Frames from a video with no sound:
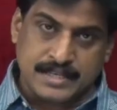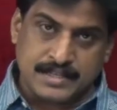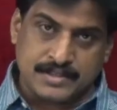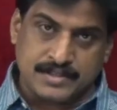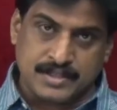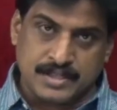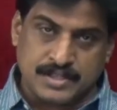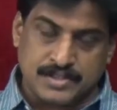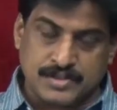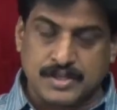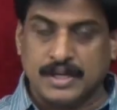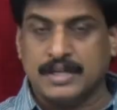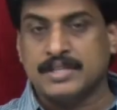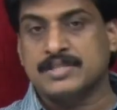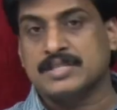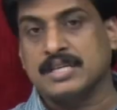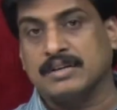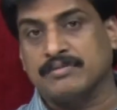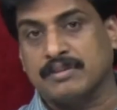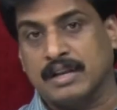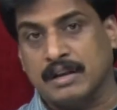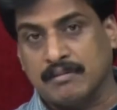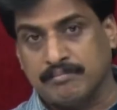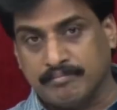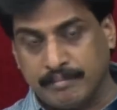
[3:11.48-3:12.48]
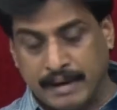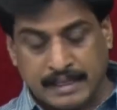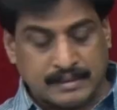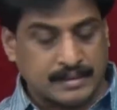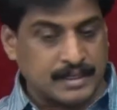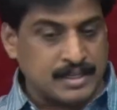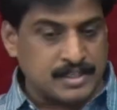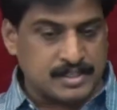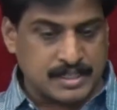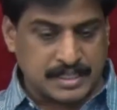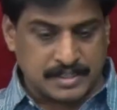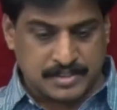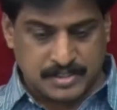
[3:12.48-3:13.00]
existed, several
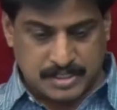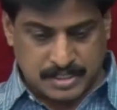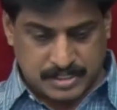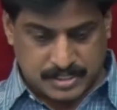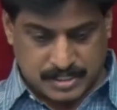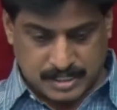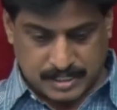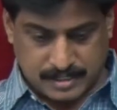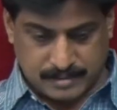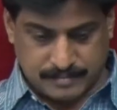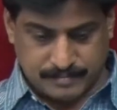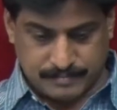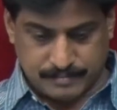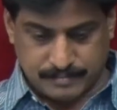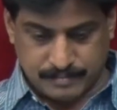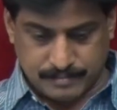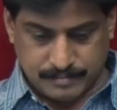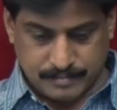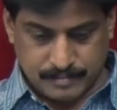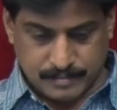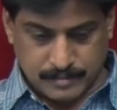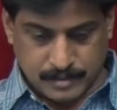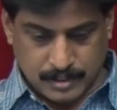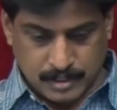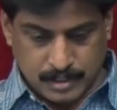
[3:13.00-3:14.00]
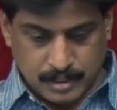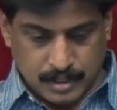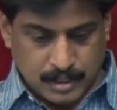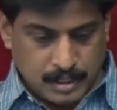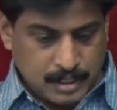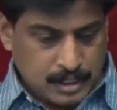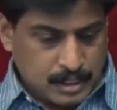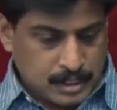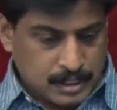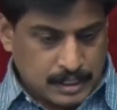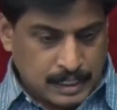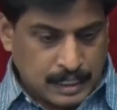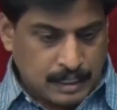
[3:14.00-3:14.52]
methods existed.
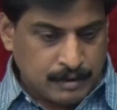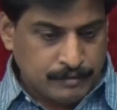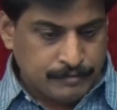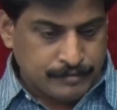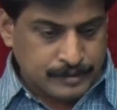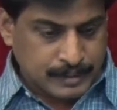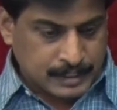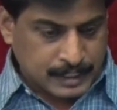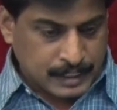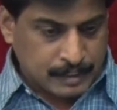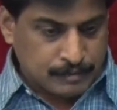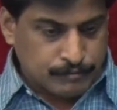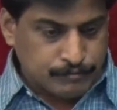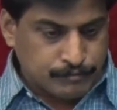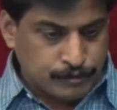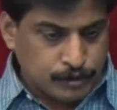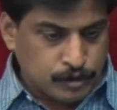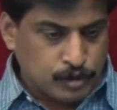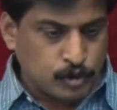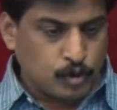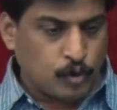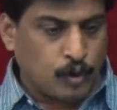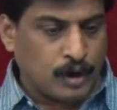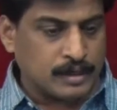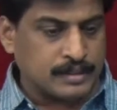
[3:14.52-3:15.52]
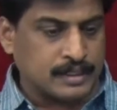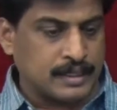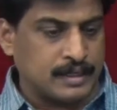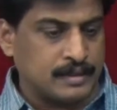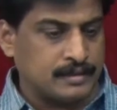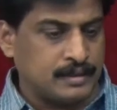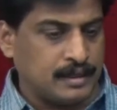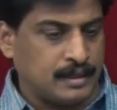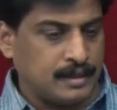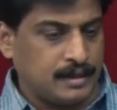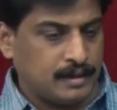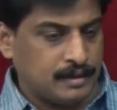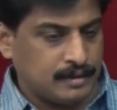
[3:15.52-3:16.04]
Now we can view what are
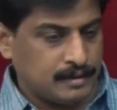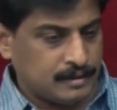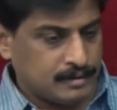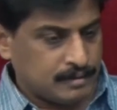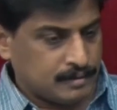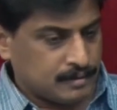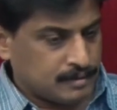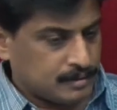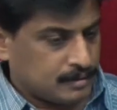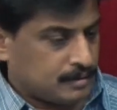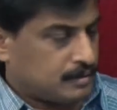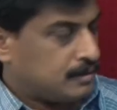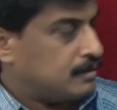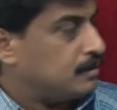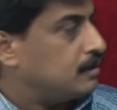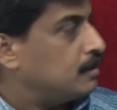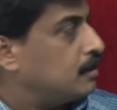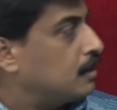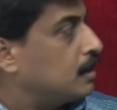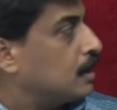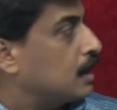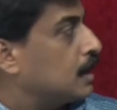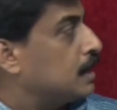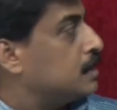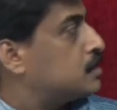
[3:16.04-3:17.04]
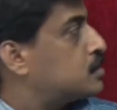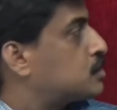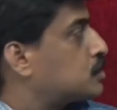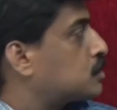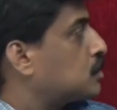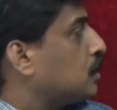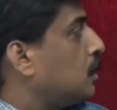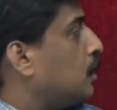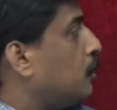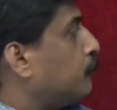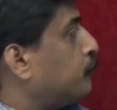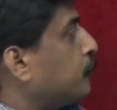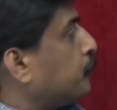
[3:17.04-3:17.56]
the list
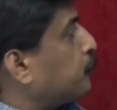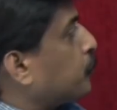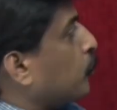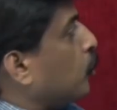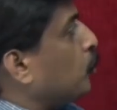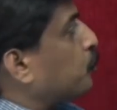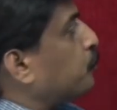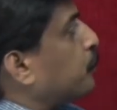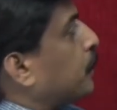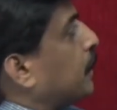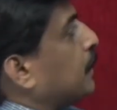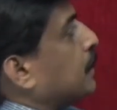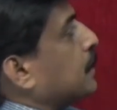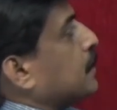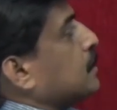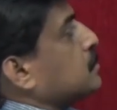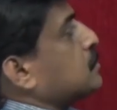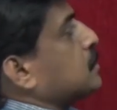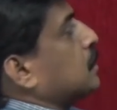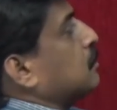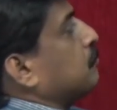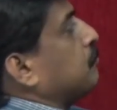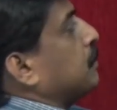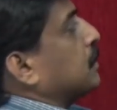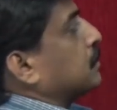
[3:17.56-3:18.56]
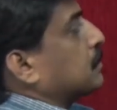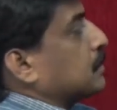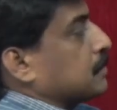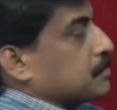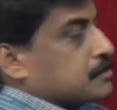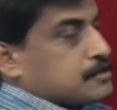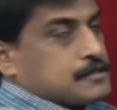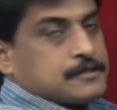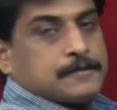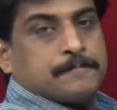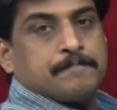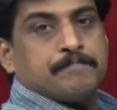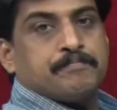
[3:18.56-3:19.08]
of properties and
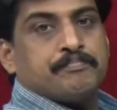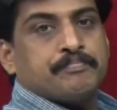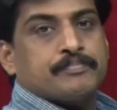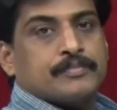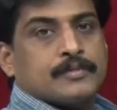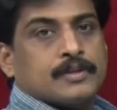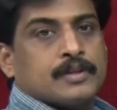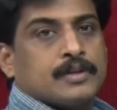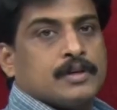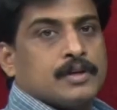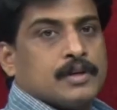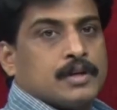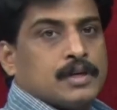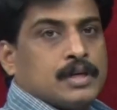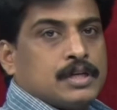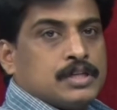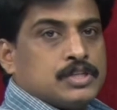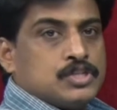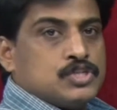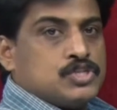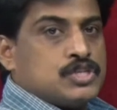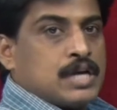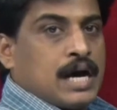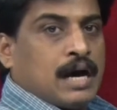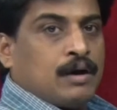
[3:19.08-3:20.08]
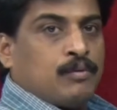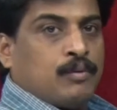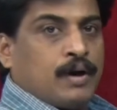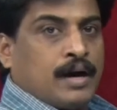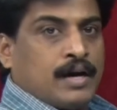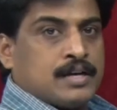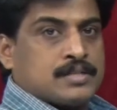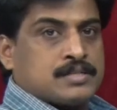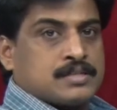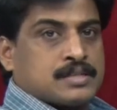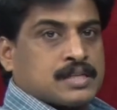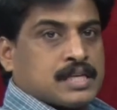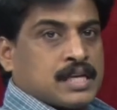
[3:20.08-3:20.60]
methods.
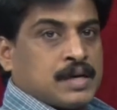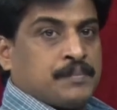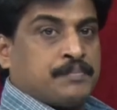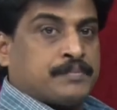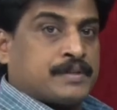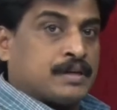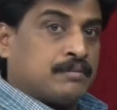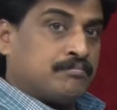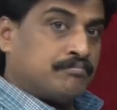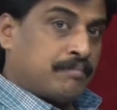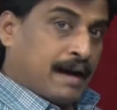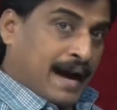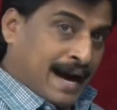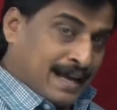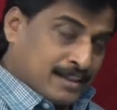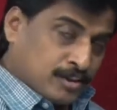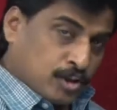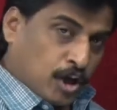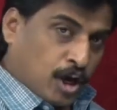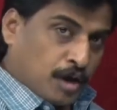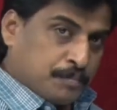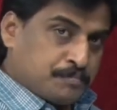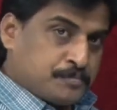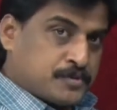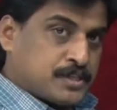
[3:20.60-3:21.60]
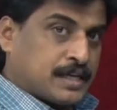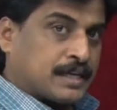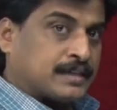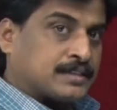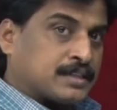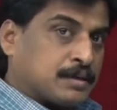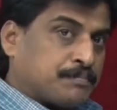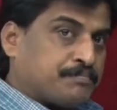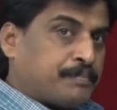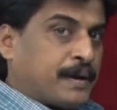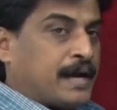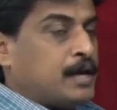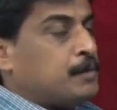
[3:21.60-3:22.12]
JavaScript math
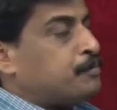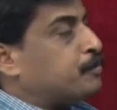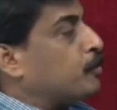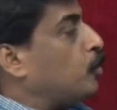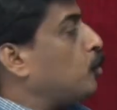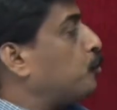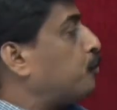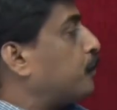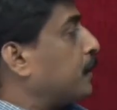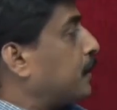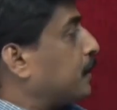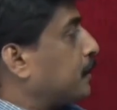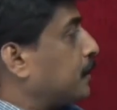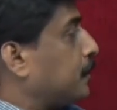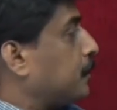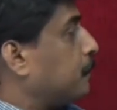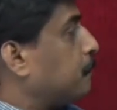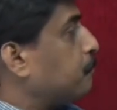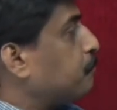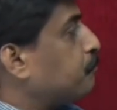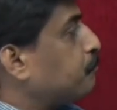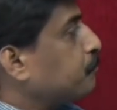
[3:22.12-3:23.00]
object pi property.